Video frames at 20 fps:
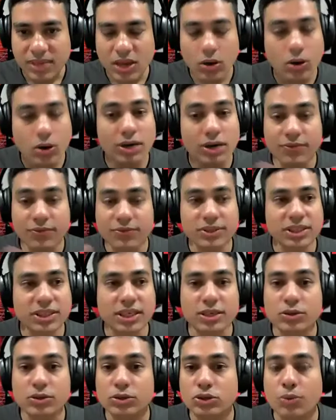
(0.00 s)
or if it's a
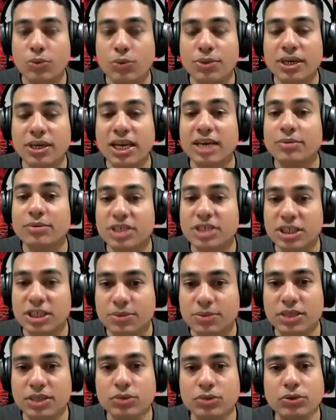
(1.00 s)
huge topic like
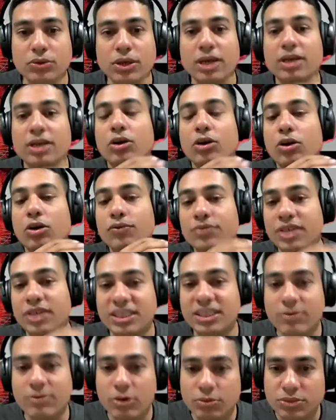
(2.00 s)
BGP, you learn a lot of
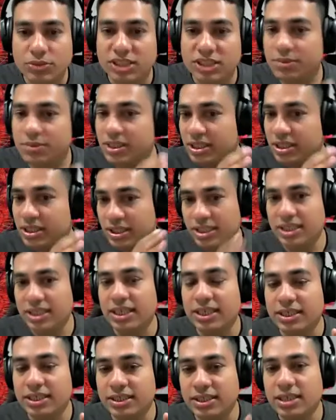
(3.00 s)
things about BGP in 3
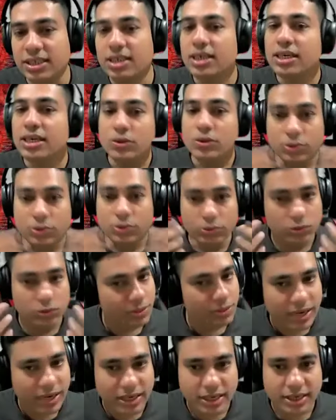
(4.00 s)
days. You do
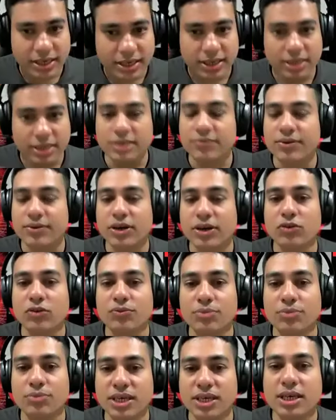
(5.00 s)
the practical in front
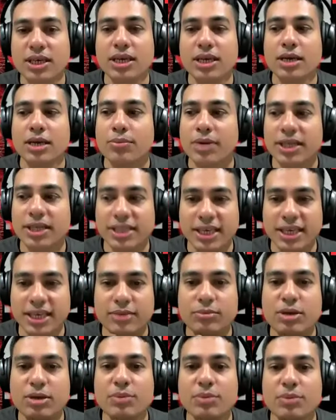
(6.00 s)
of me, but
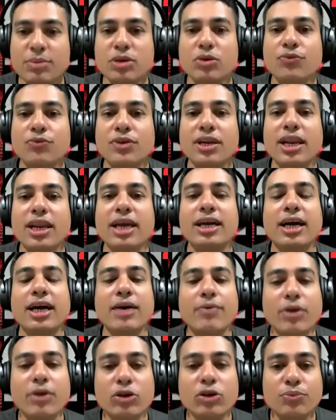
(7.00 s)
then maybe you feel like
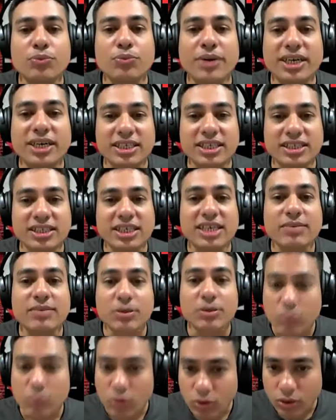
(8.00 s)
I want to practice a little
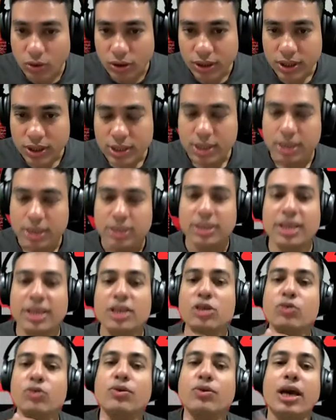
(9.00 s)
bit more.
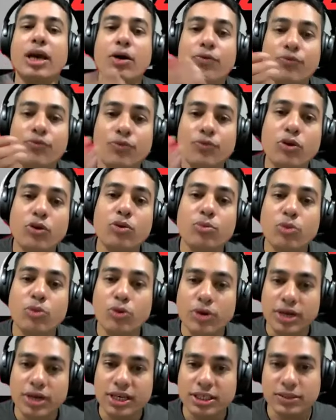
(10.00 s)
Then you will have 4
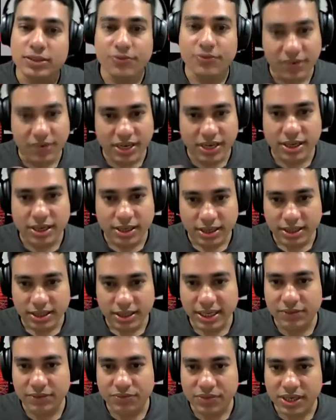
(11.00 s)
more days free
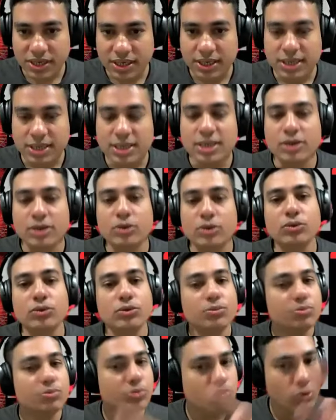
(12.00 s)
that week
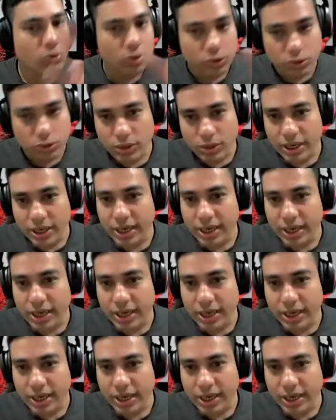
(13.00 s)
to go through